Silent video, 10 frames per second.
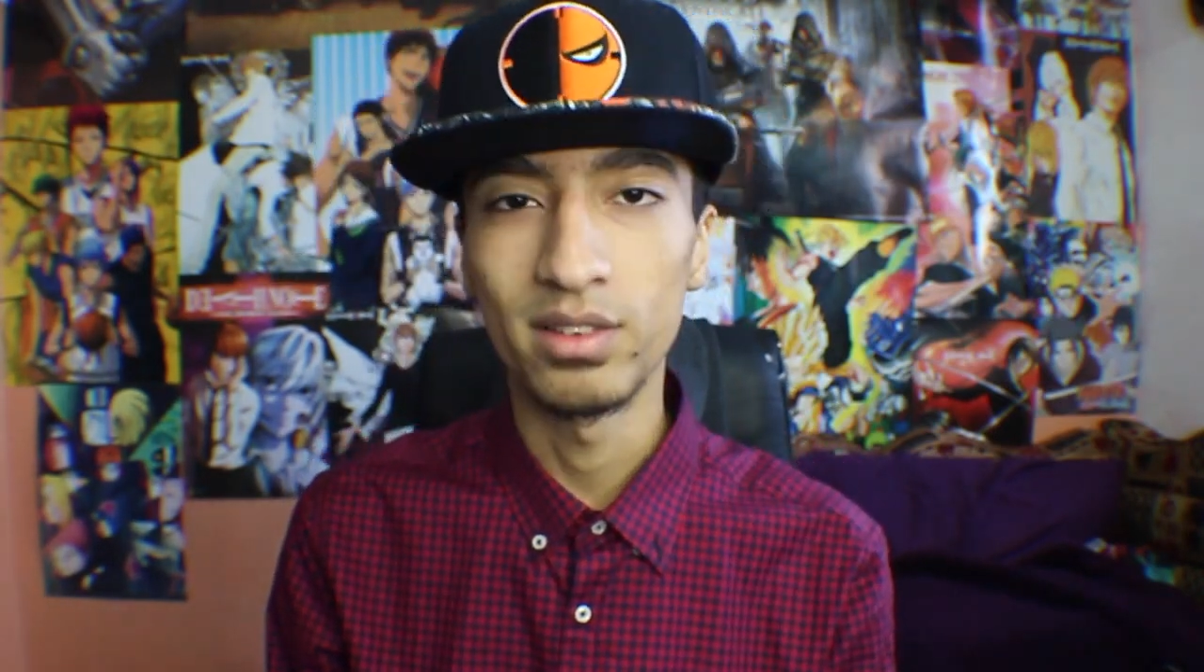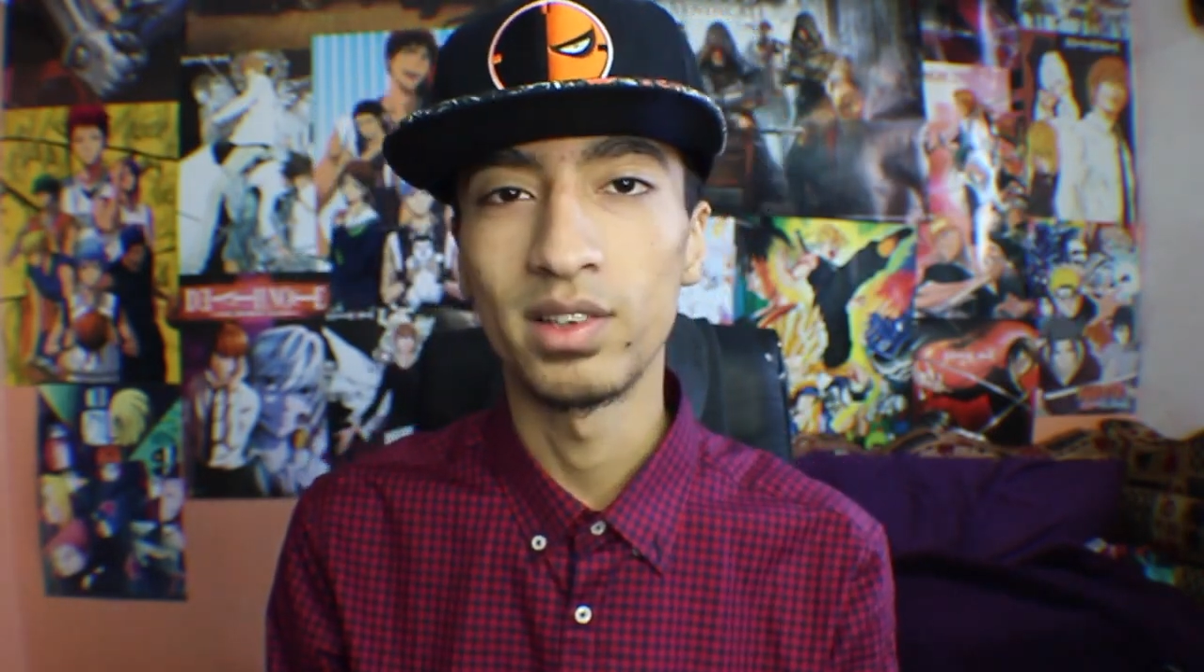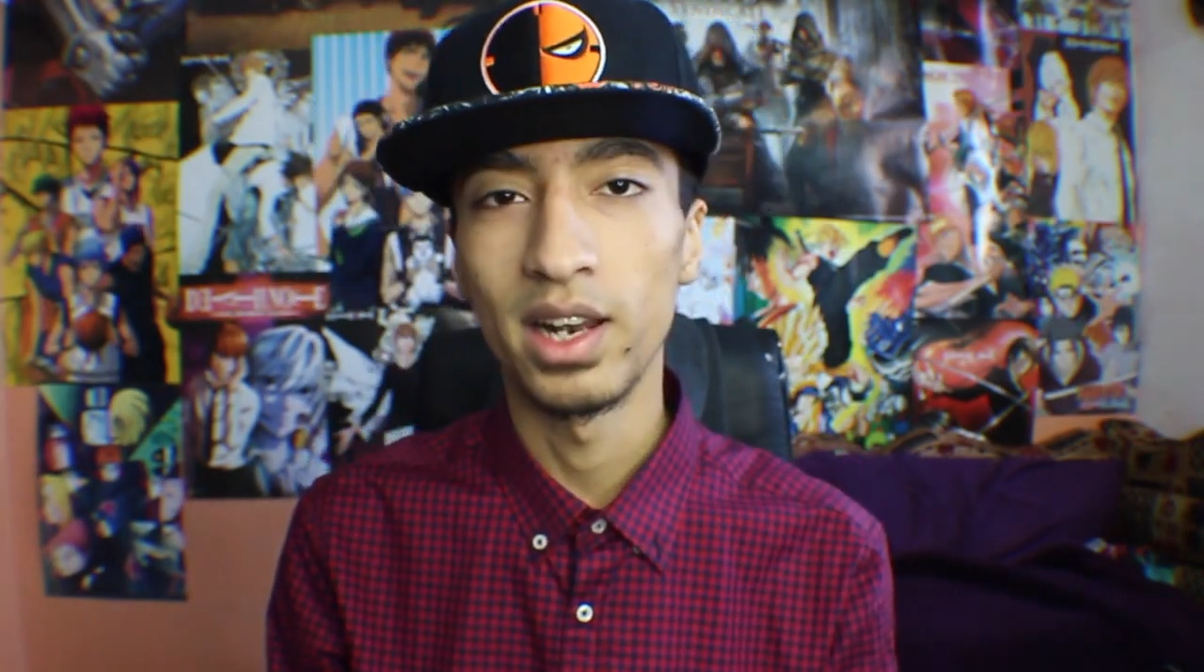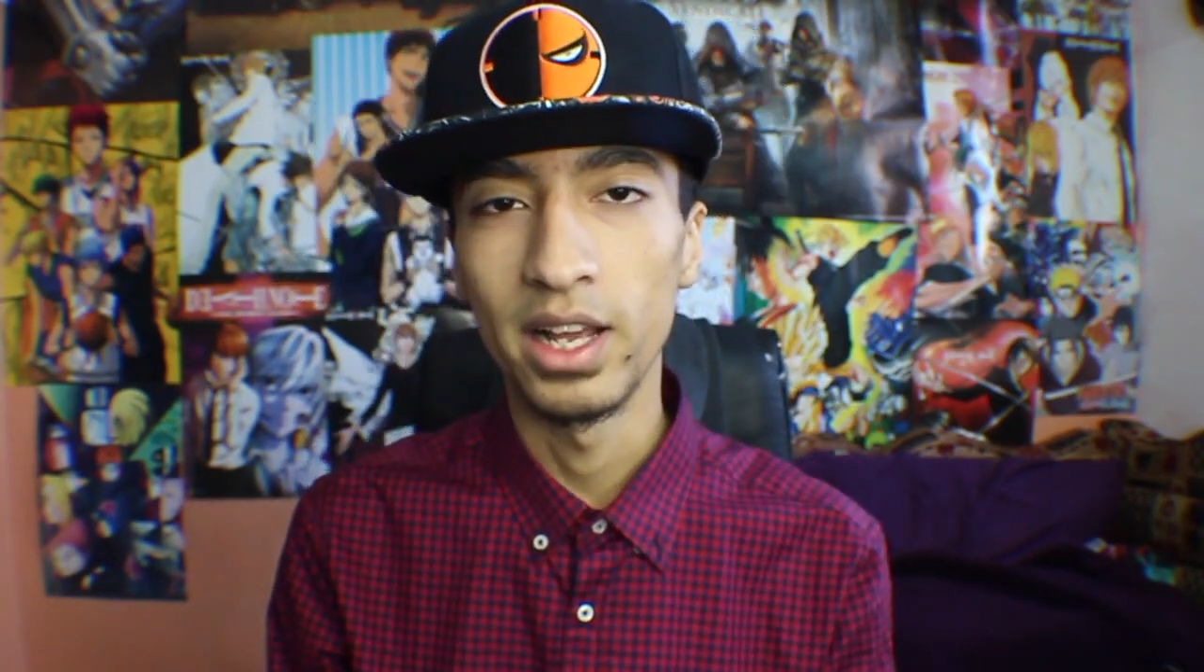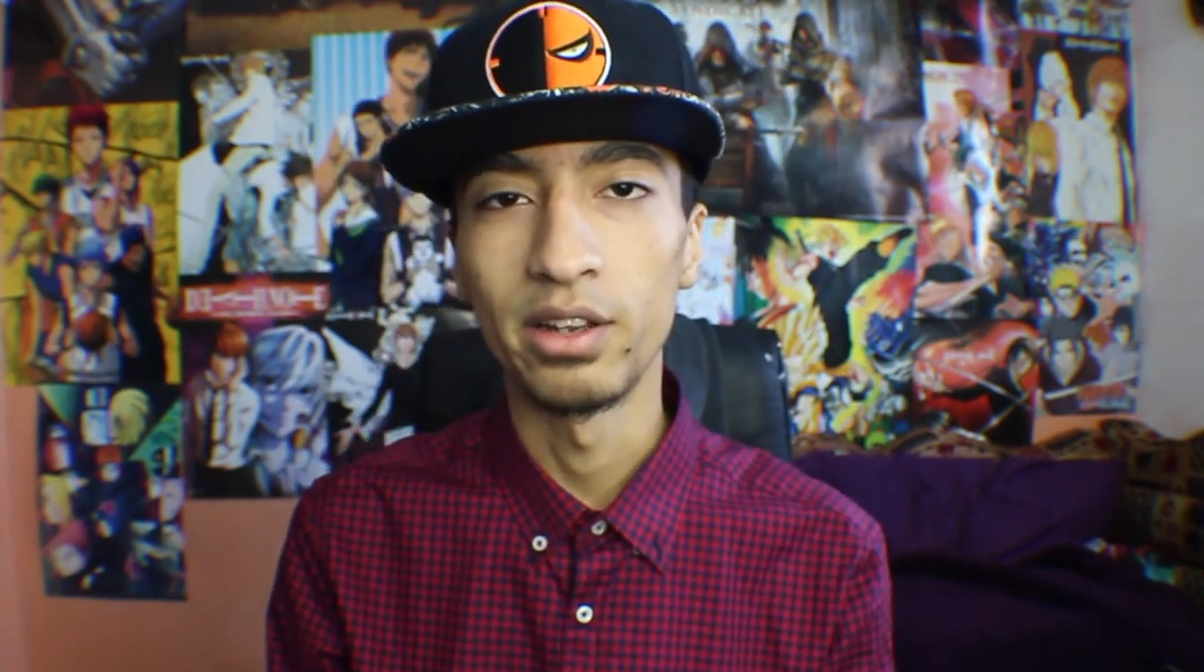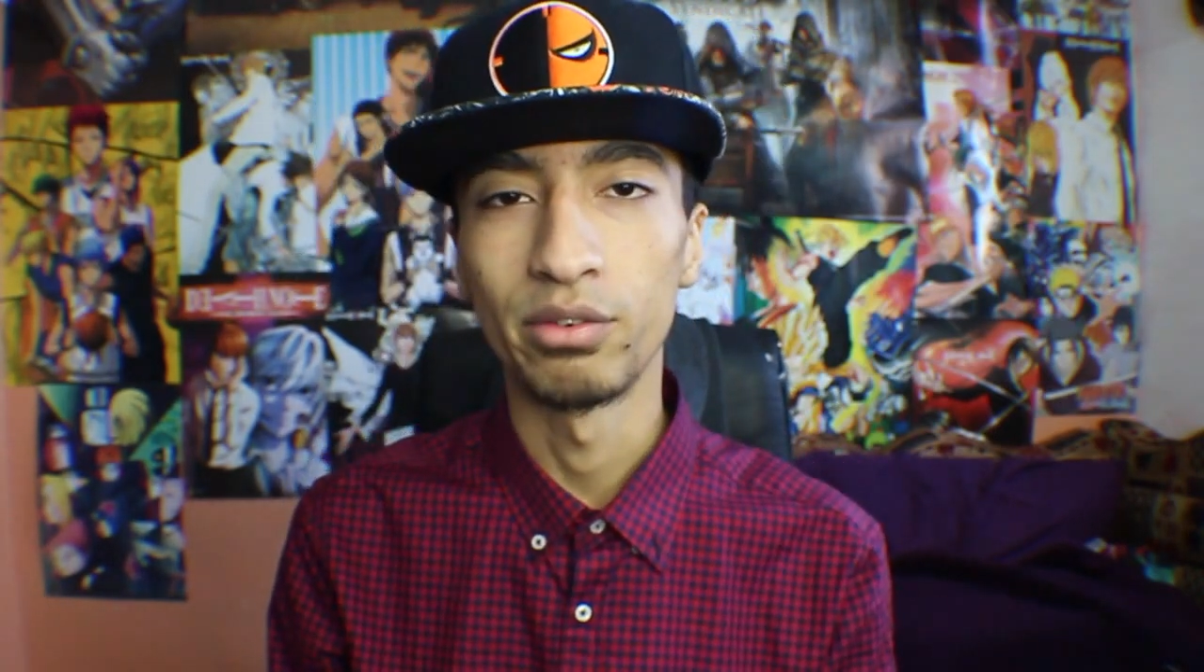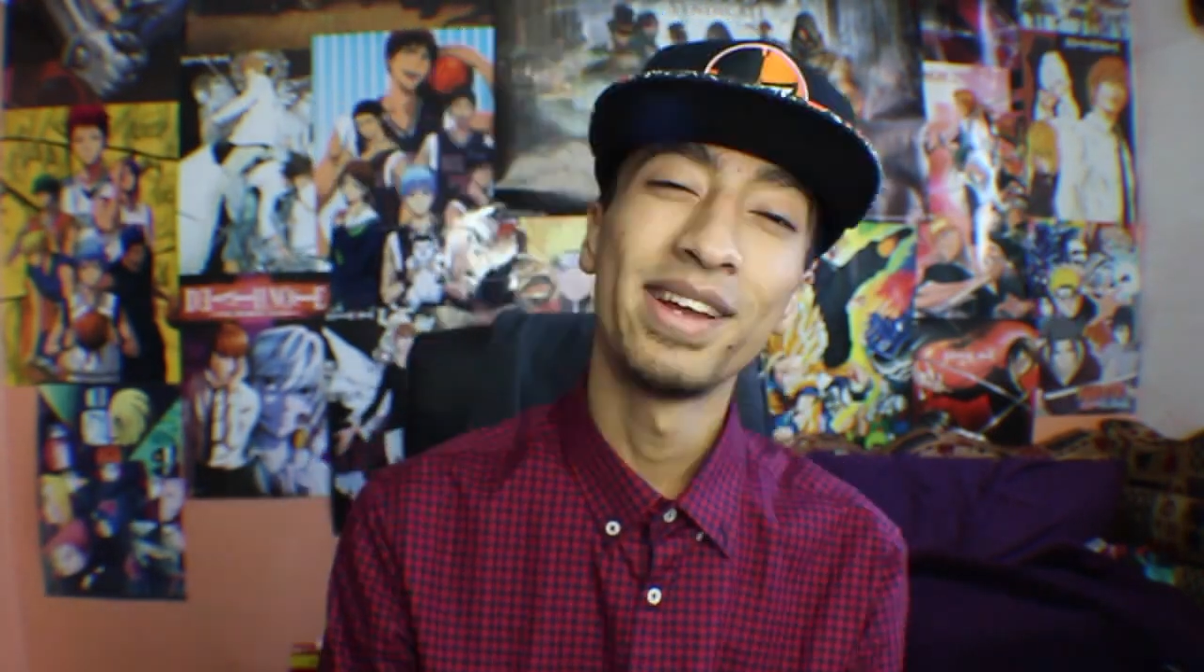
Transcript: it's alive.